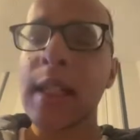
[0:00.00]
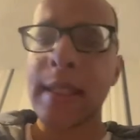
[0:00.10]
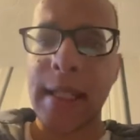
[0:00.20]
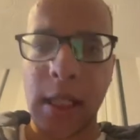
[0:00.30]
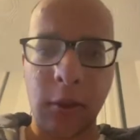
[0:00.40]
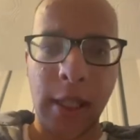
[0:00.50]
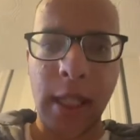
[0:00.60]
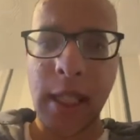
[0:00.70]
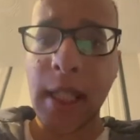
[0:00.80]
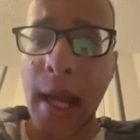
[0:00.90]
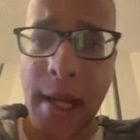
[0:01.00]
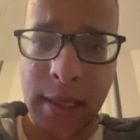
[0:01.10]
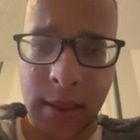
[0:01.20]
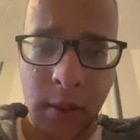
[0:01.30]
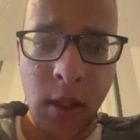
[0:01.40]
Now he
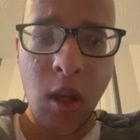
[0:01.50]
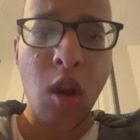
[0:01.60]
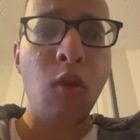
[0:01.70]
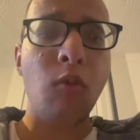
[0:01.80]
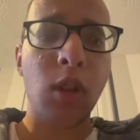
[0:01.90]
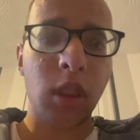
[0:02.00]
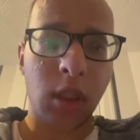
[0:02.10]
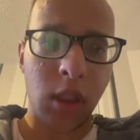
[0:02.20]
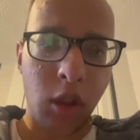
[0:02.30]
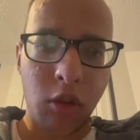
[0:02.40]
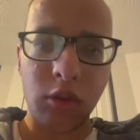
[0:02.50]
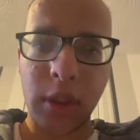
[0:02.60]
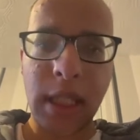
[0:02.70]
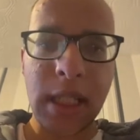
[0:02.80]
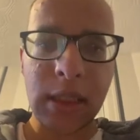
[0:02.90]
was on a loan
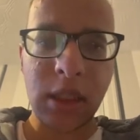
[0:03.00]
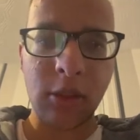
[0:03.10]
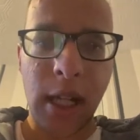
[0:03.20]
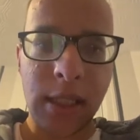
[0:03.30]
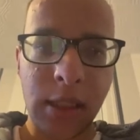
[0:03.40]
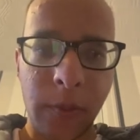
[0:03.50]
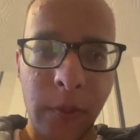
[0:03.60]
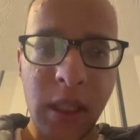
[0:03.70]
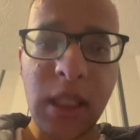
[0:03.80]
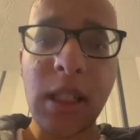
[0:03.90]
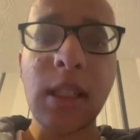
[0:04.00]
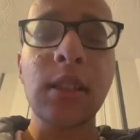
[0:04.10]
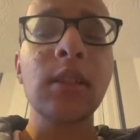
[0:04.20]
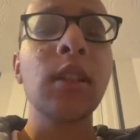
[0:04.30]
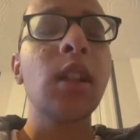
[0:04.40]
deal to Aston Villa
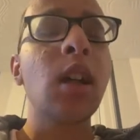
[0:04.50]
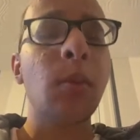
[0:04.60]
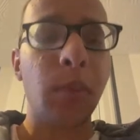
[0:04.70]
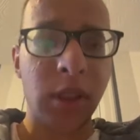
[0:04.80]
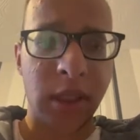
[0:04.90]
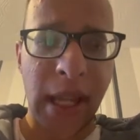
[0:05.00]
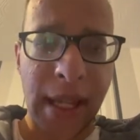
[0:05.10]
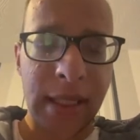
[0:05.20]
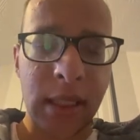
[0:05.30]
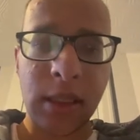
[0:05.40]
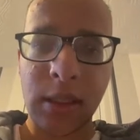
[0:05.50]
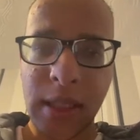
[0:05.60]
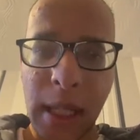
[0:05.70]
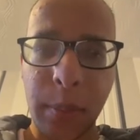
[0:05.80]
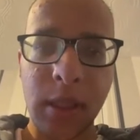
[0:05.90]
but then
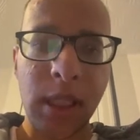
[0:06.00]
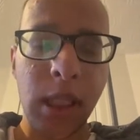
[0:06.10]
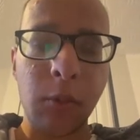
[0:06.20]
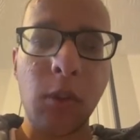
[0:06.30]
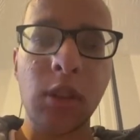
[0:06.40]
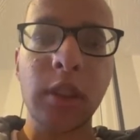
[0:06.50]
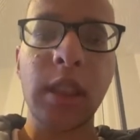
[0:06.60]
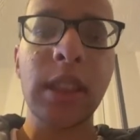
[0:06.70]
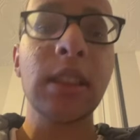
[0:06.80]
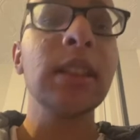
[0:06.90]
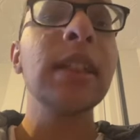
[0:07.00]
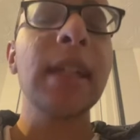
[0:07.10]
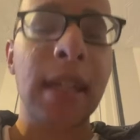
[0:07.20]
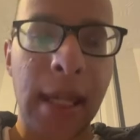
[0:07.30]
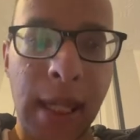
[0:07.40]
Napoli wanted
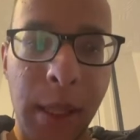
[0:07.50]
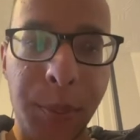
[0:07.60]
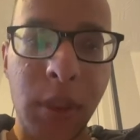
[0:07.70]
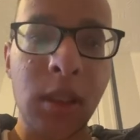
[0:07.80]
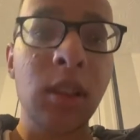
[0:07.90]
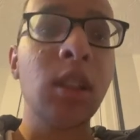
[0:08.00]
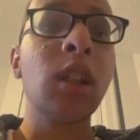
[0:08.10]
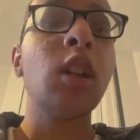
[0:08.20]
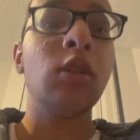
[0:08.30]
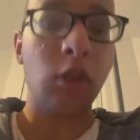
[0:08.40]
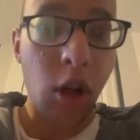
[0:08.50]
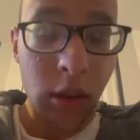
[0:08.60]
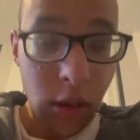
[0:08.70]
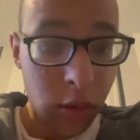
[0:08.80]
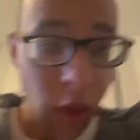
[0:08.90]
him not,
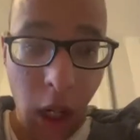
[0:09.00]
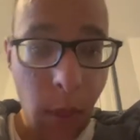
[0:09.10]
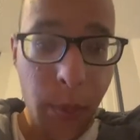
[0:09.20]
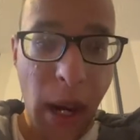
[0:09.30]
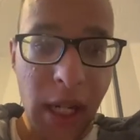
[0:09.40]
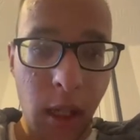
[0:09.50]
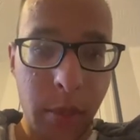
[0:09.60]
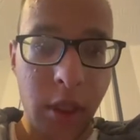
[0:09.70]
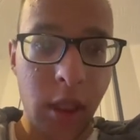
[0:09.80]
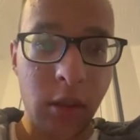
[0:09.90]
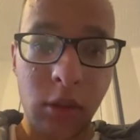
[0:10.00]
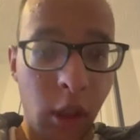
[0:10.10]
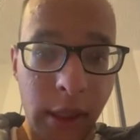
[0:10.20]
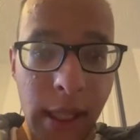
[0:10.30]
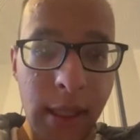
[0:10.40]
not a buy option,
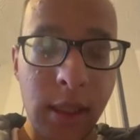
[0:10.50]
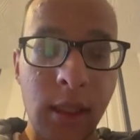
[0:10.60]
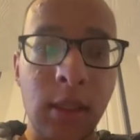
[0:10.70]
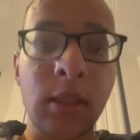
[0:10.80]
not yet.